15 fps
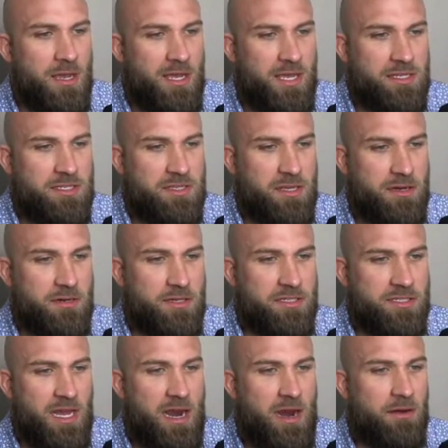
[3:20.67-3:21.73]
is their
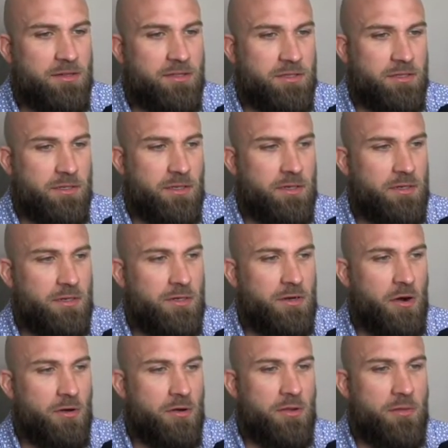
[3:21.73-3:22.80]
desire to
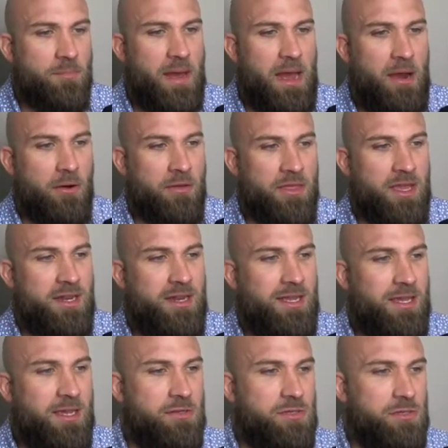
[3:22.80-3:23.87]
garner the power they
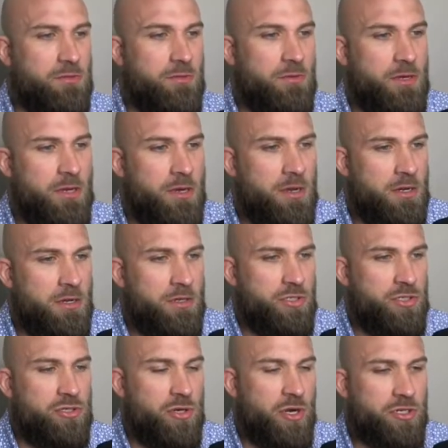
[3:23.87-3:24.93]
need to
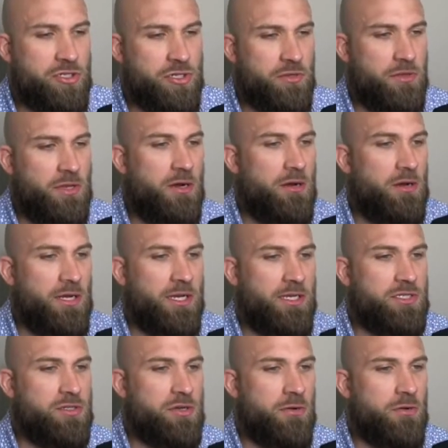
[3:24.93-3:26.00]
structure their
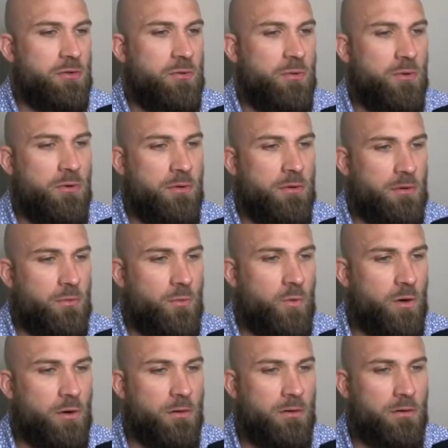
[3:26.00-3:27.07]
external
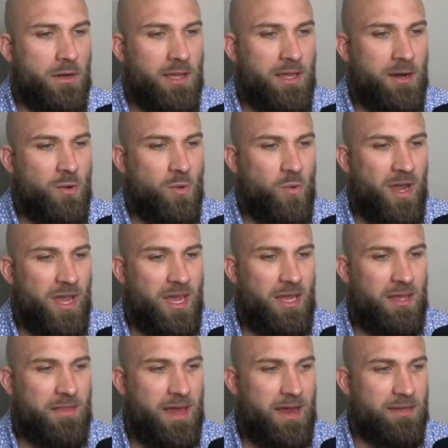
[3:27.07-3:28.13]
world in a
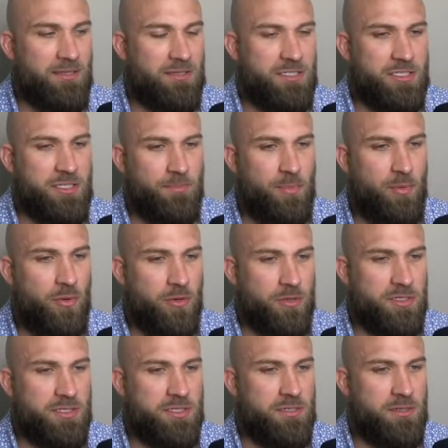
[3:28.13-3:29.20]
way that
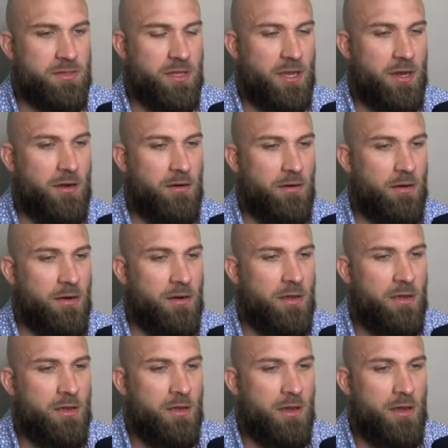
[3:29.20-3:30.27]
supports their
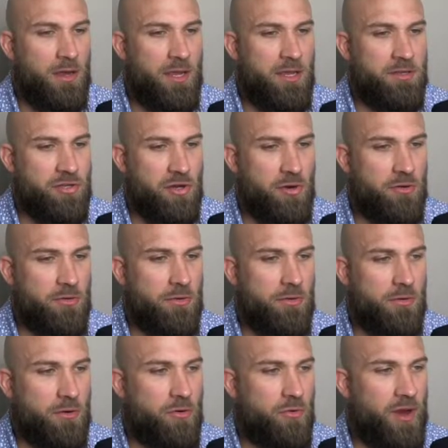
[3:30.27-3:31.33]

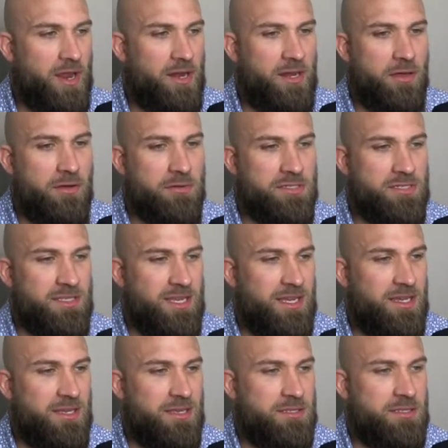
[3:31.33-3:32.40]
internal grandiose
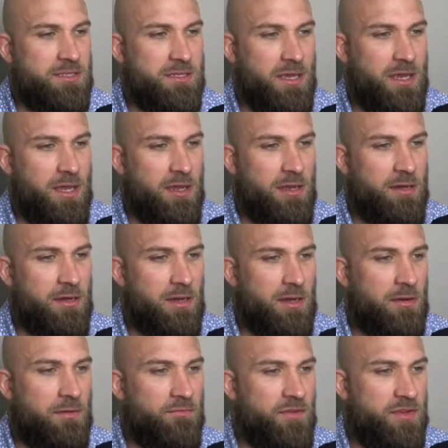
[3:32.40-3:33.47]
needs and
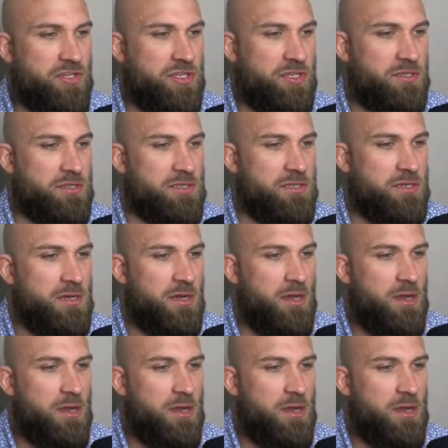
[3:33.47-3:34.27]
visions.